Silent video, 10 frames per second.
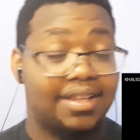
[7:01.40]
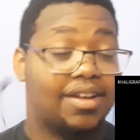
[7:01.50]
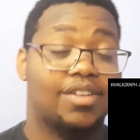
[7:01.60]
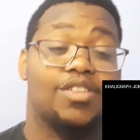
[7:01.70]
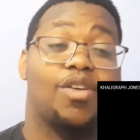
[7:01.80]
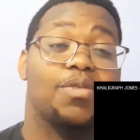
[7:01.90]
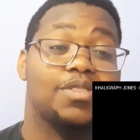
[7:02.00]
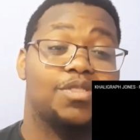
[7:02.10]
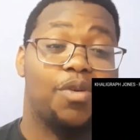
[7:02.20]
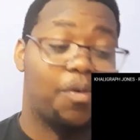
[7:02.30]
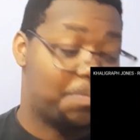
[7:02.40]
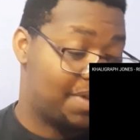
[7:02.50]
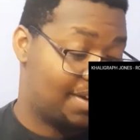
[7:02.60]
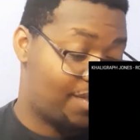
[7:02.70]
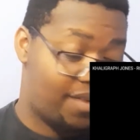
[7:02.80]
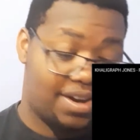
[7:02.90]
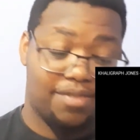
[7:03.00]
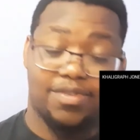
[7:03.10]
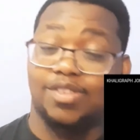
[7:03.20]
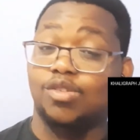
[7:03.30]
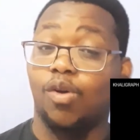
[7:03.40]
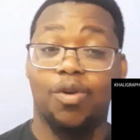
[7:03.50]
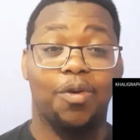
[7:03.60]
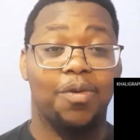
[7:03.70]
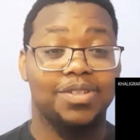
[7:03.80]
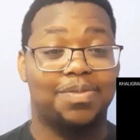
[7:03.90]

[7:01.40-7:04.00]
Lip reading: guitar was dope, man, or whatever solo was